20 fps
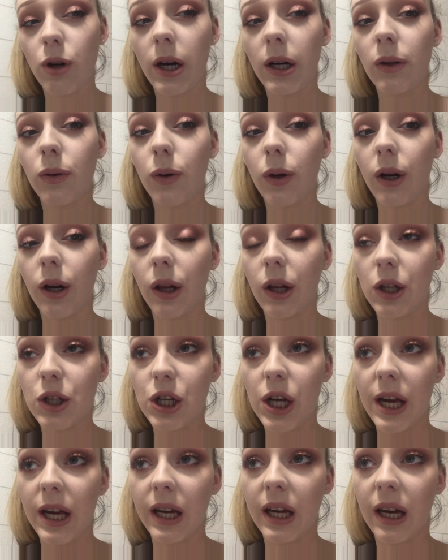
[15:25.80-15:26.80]
and do another
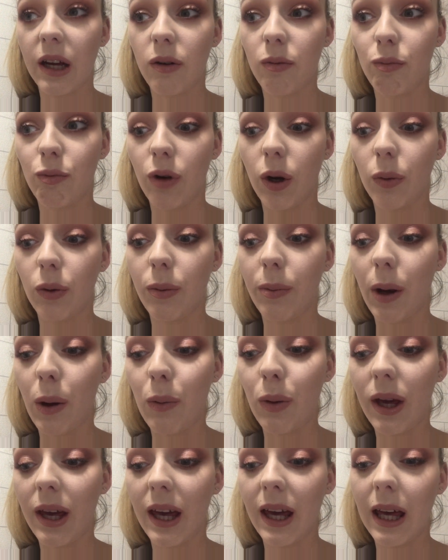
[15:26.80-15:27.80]
check-in round
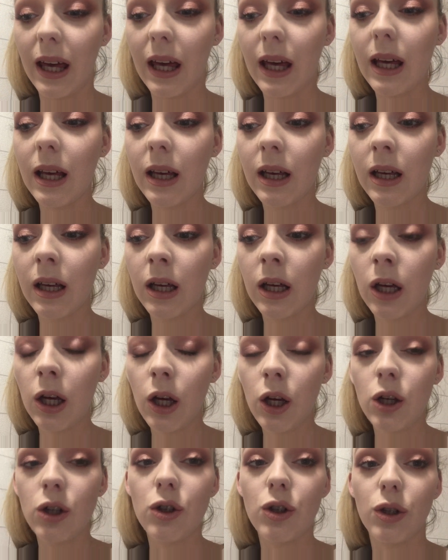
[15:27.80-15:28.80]
about 8,
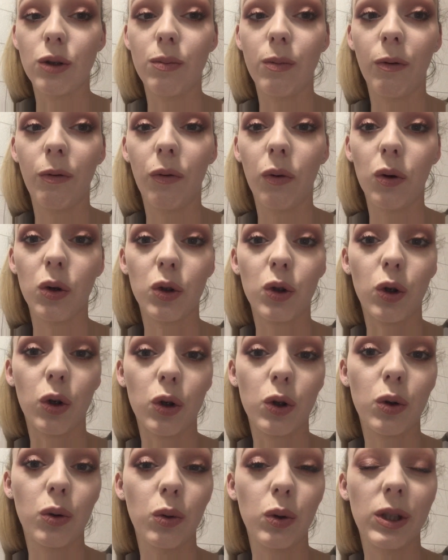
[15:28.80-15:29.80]
just before
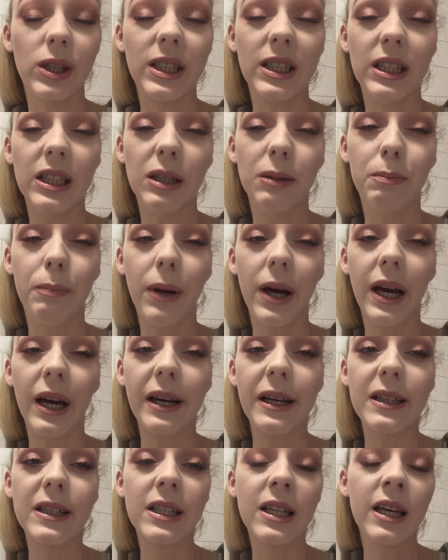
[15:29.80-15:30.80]
George goes to his
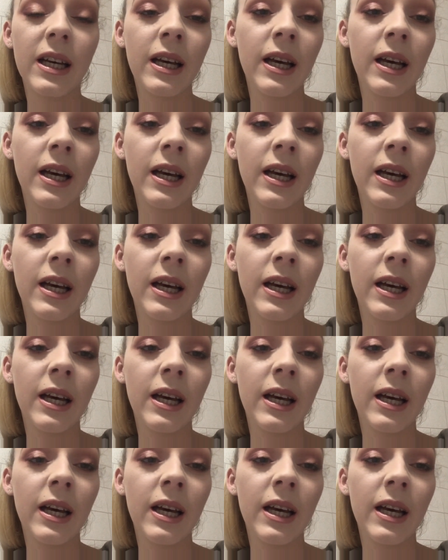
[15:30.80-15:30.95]
bed,